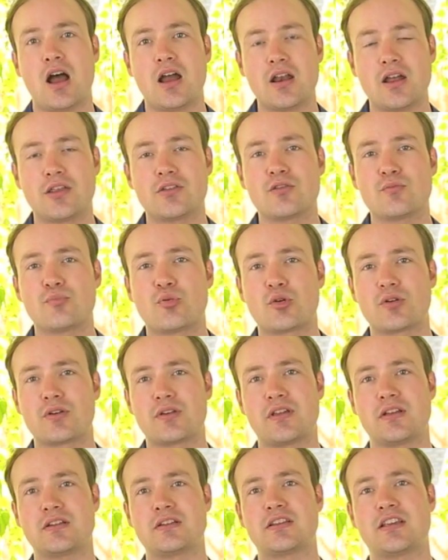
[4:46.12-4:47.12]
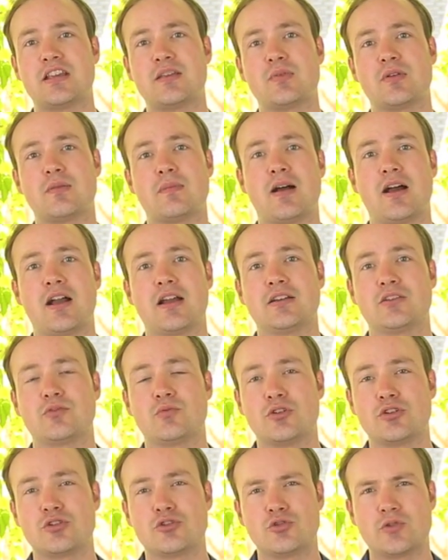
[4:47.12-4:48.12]
Another important thing to keep in mind
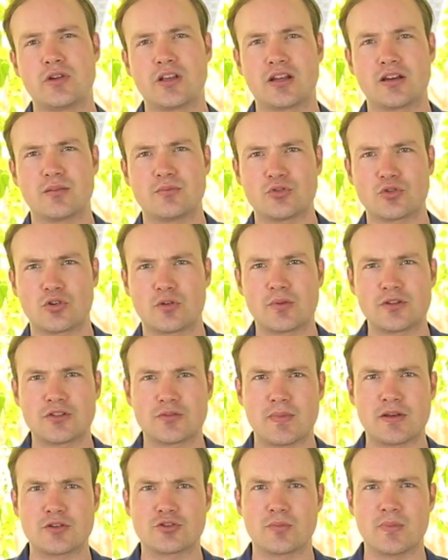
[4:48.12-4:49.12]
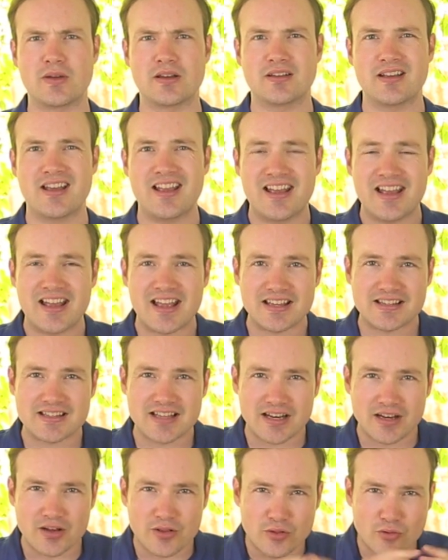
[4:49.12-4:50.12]
when you're doing an absorbance measurement is
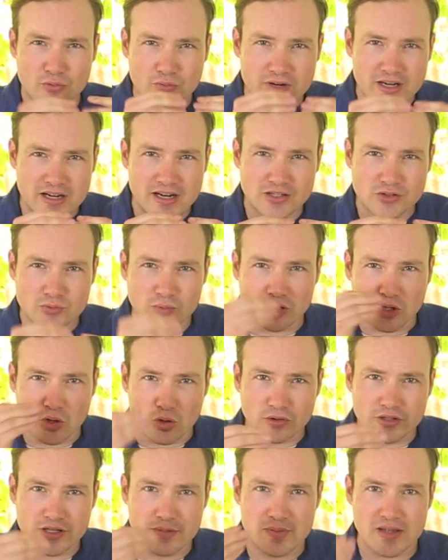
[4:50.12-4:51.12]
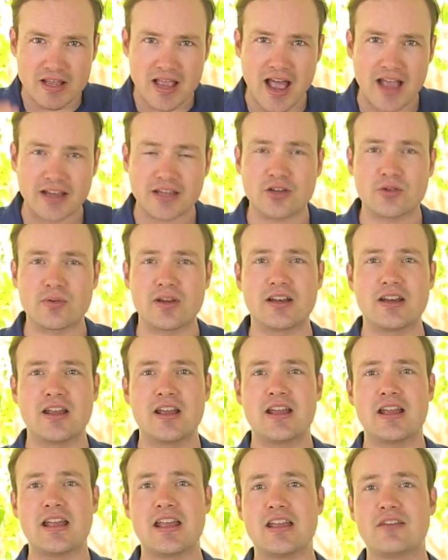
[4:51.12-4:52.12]
that the readings will only be accurate
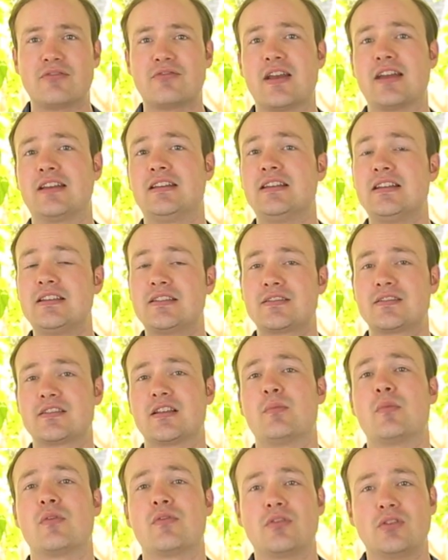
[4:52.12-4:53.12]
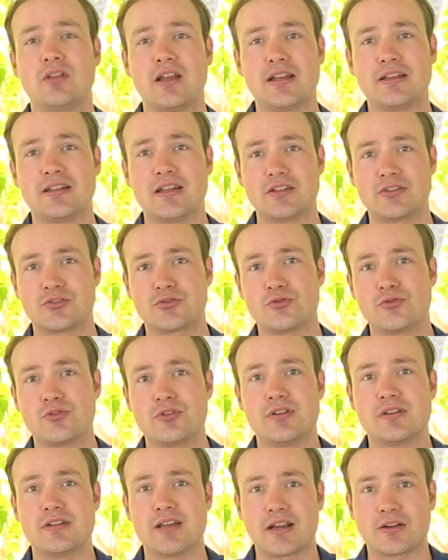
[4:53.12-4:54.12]
if at least some of the light gets through
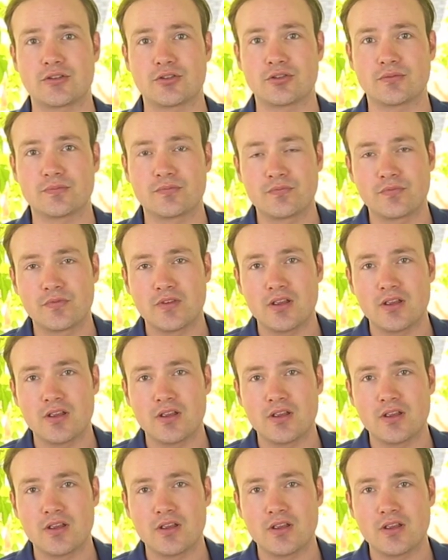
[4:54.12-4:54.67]
the detector.